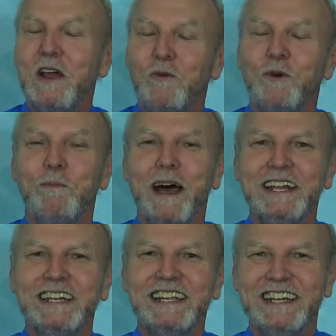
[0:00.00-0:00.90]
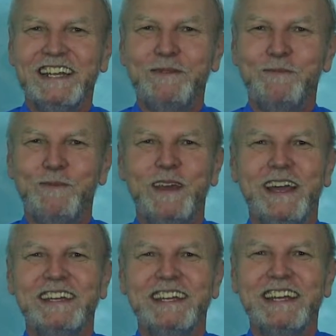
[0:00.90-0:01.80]
reminding him
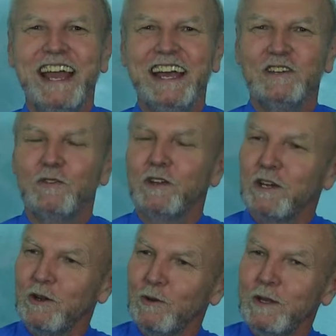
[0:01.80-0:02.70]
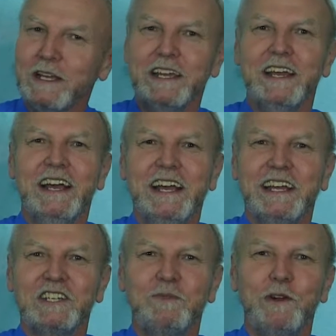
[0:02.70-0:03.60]
that he had to not only
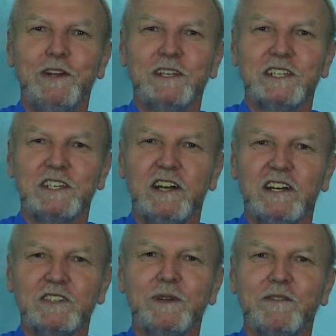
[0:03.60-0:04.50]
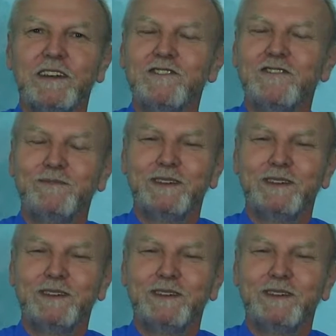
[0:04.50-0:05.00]
experience this cosmic vision,